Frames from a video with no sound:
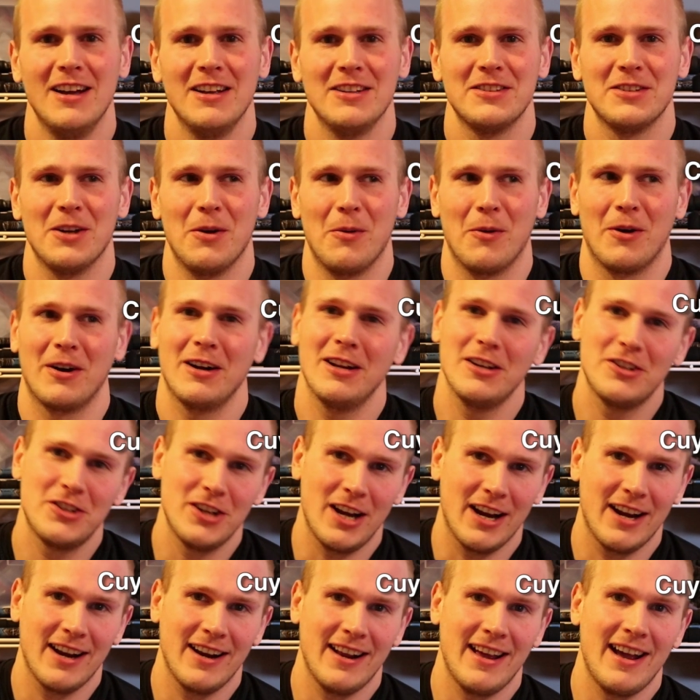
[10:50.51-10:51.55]
So we're gonna
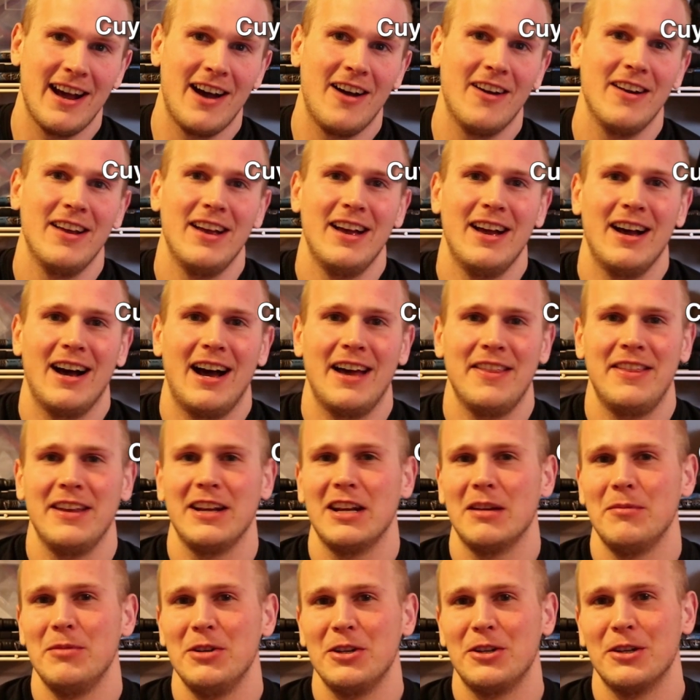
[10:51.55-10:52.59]
check it out. I
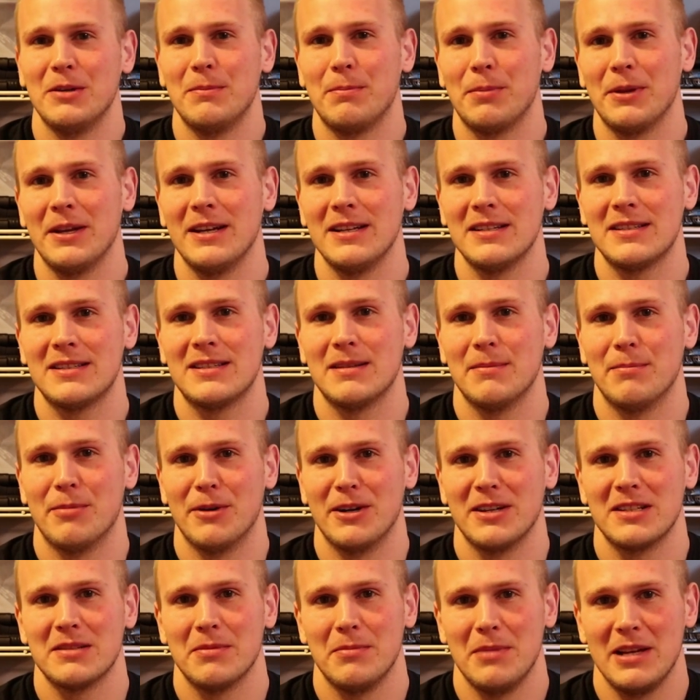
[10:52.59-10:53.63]
think it'll be a good place to
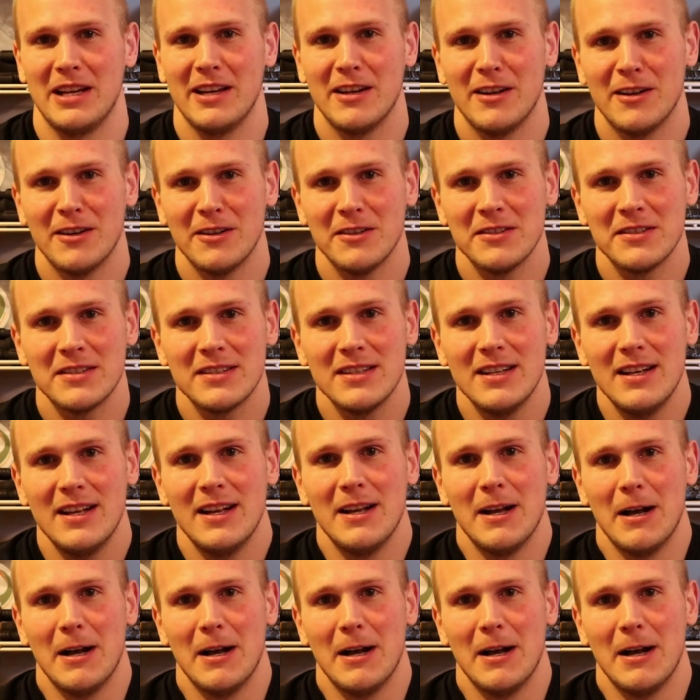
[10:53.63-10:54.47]
bring some beginners,